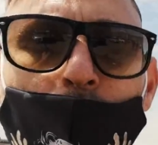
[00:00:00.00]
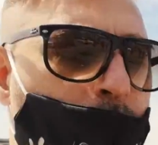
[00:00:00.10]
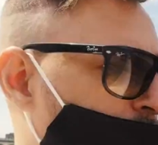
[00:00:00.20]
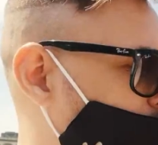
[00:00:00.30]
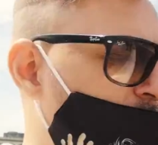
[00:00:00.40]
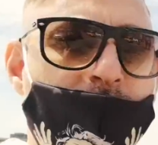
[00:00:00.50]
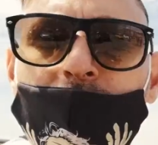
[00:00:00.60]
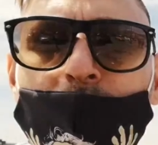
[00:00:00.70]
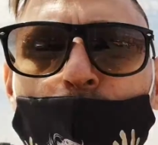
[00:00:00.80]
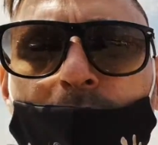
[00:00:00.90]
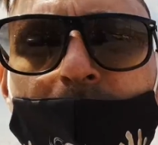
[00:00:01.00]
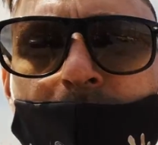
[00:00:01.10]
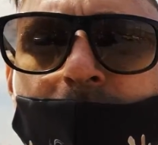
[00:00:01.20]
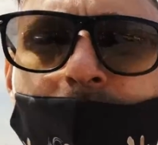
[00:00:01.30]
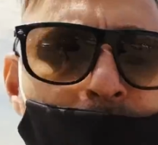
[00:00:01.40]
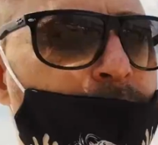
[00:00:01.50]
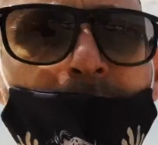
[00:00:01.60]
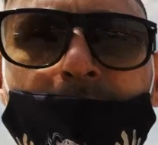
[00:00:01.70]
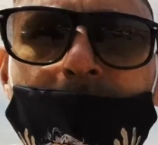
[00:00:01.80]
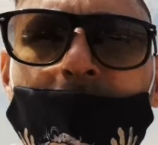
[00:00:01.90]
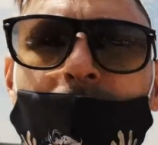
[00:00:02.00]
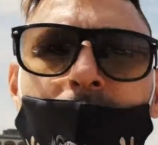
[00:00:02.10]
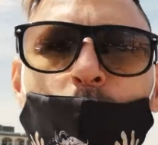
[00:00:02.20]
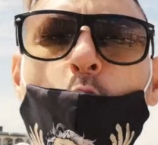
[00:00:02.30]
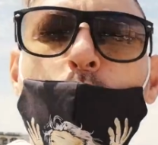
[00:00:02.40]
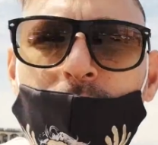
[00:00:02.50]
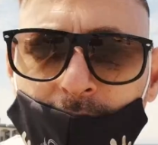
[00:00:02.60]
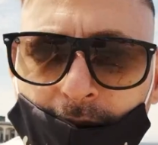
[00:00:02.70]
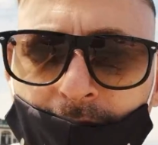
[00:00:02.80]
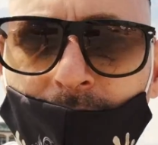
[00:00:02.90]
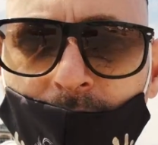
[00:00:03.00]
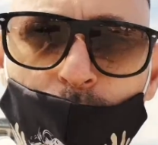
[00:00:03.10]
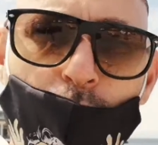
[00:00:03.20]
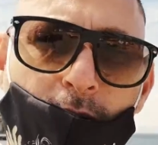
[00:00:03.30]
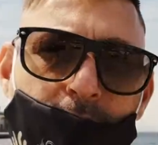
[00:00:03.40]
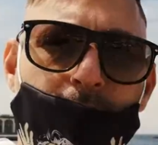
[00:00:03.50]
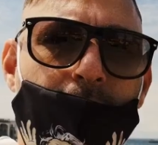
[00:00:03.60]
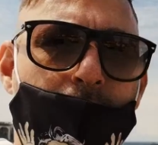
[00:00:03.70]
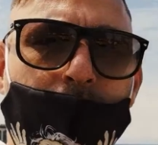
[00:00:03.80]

with the crystal water and uh, no sand, rocky,